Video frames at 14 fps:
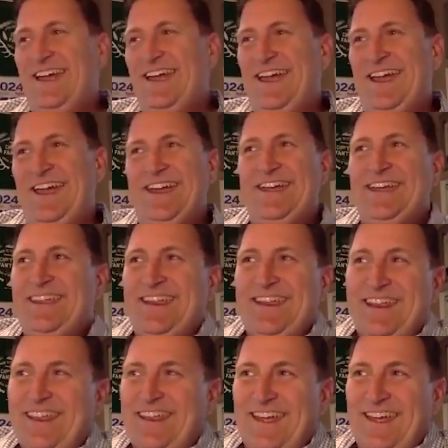
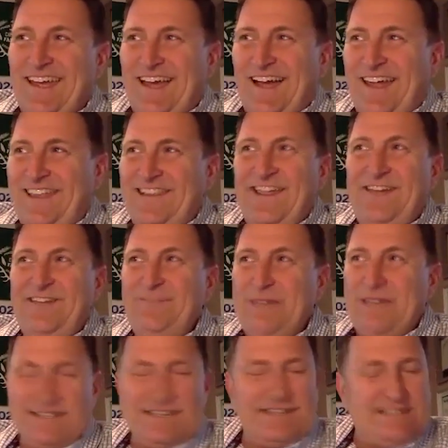I love
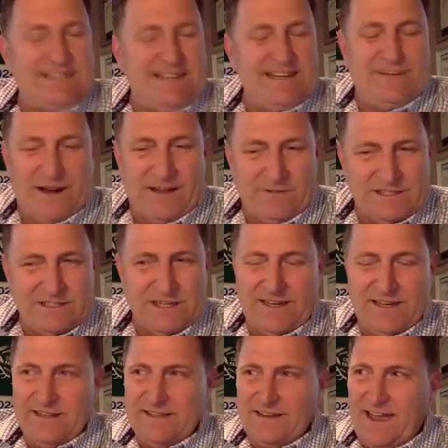because I did it when I was
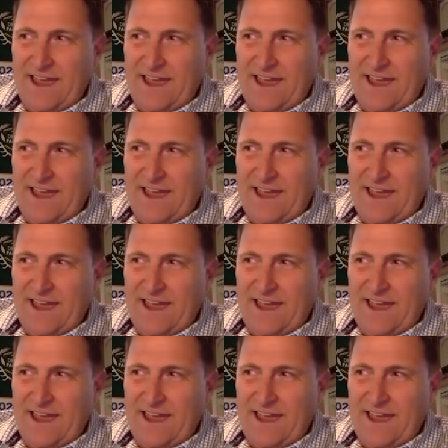young.